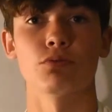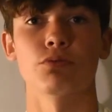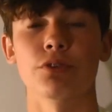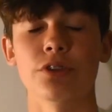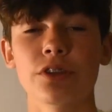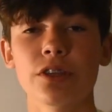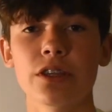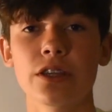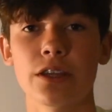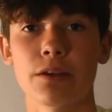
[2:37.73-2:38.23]

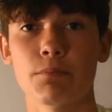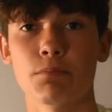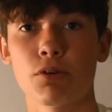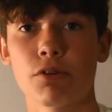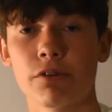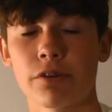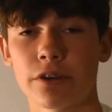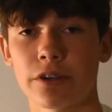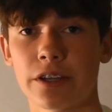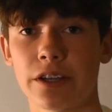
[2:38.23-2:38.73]
really
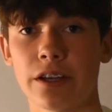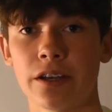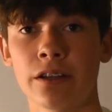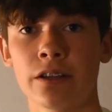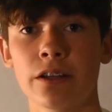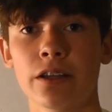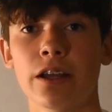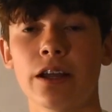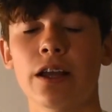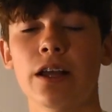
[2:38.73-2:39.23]
important
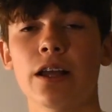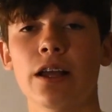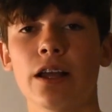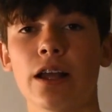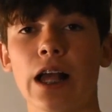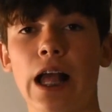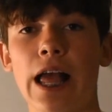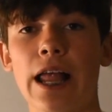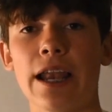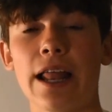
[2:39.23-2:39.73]

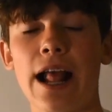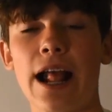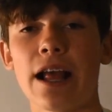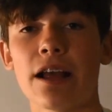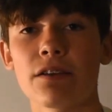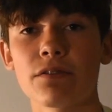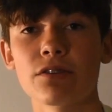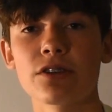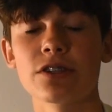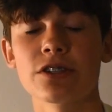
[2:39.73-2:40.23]
and
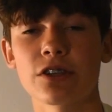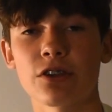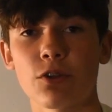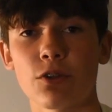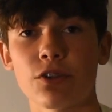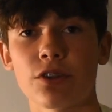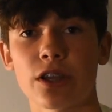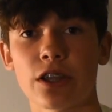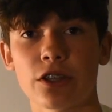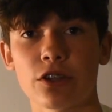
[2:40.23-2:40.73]
every
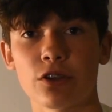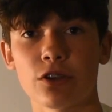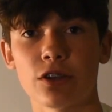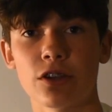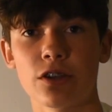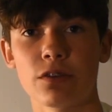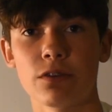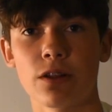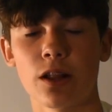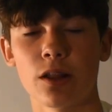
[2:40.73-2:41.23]
single thing you
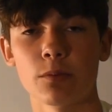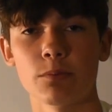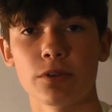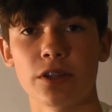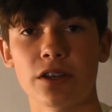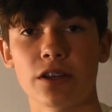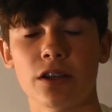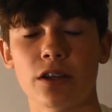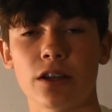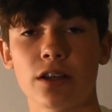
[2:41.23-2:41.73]
can develop
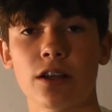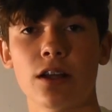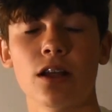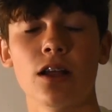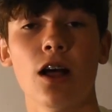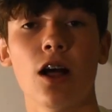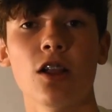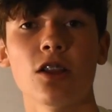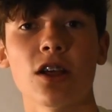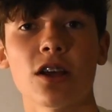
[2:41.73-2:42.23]
in.
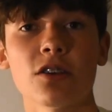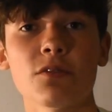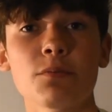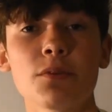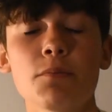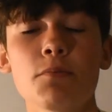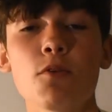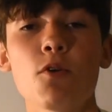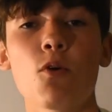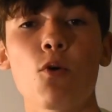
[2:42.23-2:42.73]
A lot of
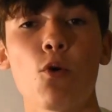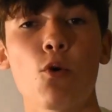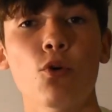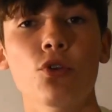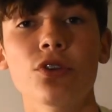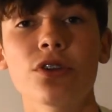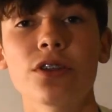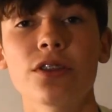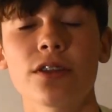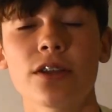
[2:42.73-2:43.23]
people
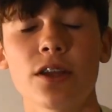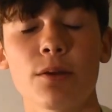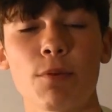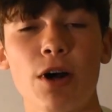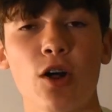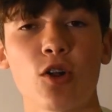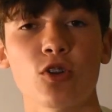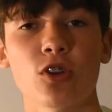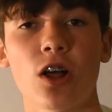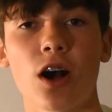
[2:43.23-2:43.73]
only think
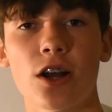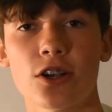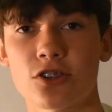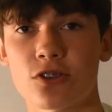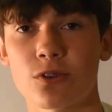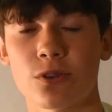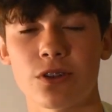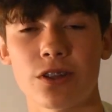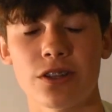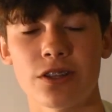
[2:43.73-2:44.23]
about
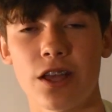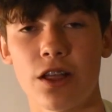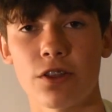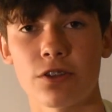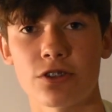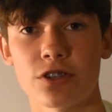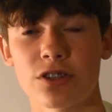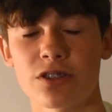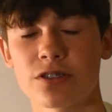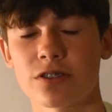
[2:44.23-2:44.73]
logical
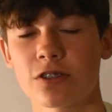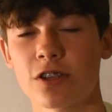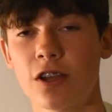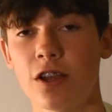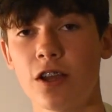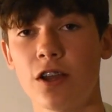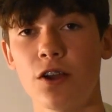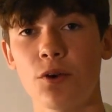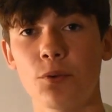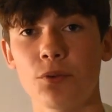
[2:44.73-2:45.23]
intelligence
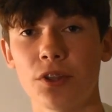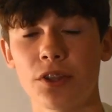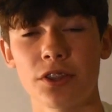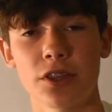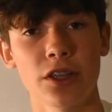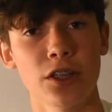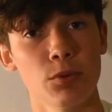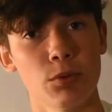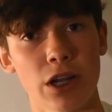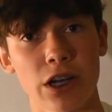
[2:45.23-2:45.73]
when they
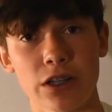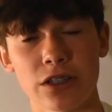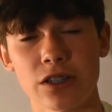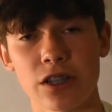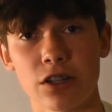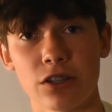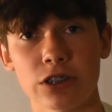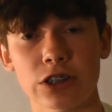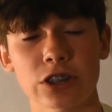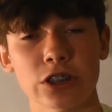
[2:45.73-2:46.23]
think about
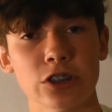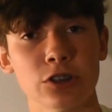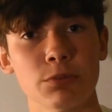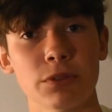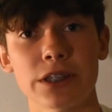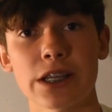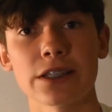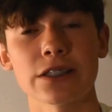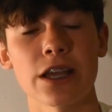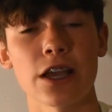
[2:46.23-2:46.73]
intelligence,
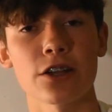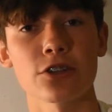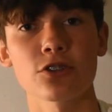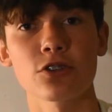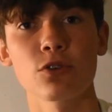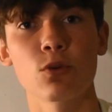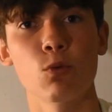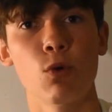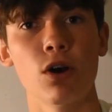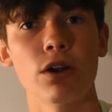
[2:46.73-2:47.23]
but that's
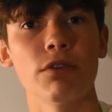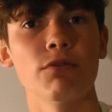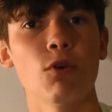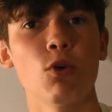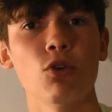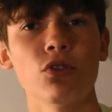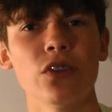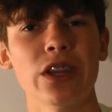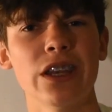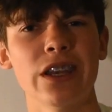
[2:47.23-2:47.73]
actually one of
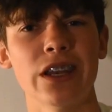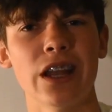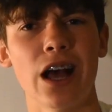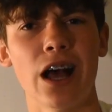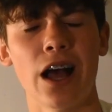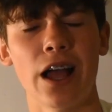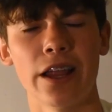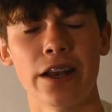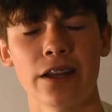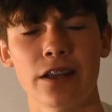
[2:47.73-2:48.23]
only
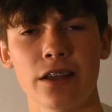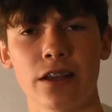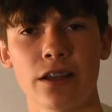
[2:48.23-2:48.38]
nine.